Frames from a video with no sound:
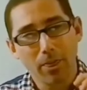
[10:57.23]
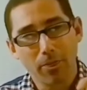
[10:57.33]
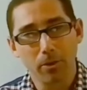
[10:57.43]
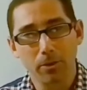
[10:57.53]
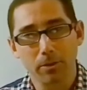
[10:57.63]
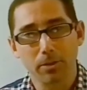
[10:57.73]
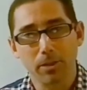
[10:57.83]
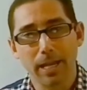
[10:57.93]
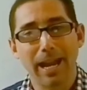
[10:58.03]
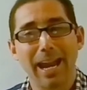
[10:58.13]
Third,
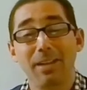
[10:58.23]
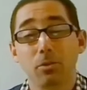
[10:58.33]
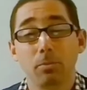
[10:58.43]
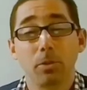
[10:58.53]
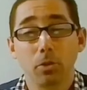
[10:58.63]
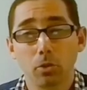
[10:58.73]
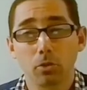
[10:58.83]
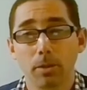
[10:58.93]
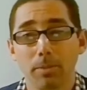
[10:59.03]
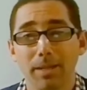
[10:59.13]

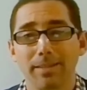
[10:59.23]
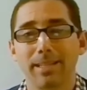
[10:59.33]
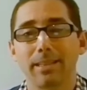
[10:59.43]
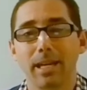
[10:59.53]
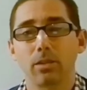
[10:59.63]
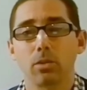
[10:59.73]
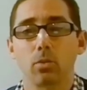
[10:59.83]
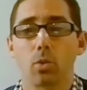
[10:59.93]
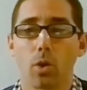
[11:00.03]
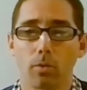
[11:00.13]
entrepreneurship is a
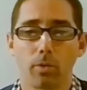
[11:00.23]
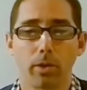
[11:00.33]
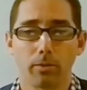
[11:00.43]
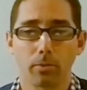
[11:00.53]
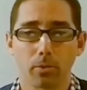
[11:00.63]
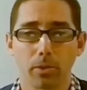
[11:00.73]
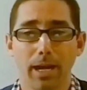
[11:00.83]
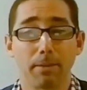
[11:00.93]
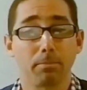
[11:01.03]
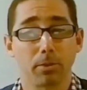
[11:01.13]
test of effort
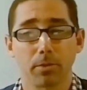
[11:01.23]
and